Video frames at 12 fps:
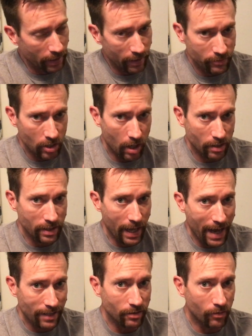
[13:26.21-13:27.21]
I've talked to
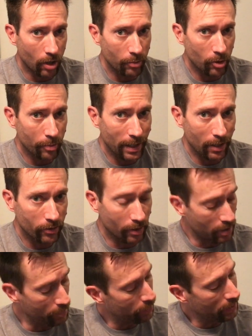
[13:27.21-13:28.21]
Active Armor about, the
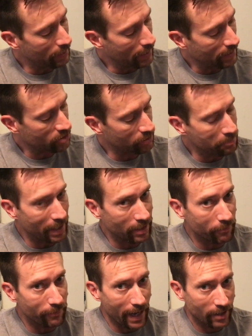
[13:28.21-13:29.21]
company that actually
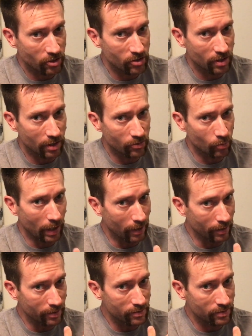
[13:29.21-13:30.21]
manufactures it, as well
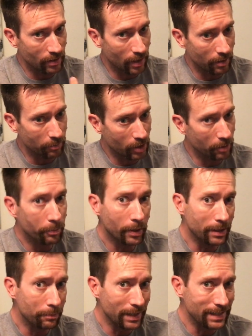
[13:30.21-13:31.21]
as
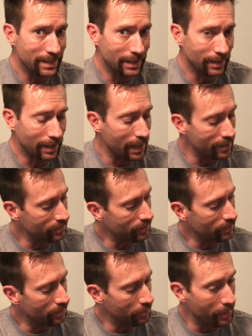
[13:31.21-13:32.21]
Complete PT, the guys that
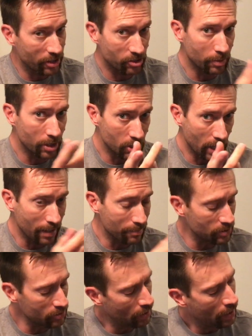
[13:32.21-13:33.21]
did the measurement, James,